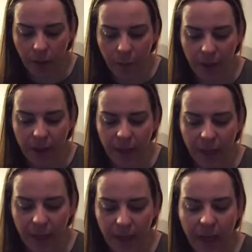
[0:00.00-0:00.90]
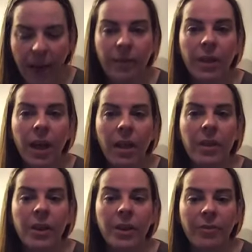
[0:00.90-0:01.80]
Breathing in and out the
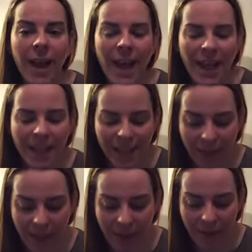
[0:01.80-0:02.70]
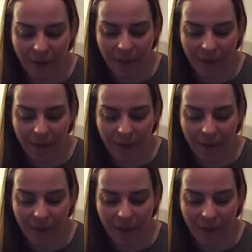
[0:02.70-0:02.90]
color red again.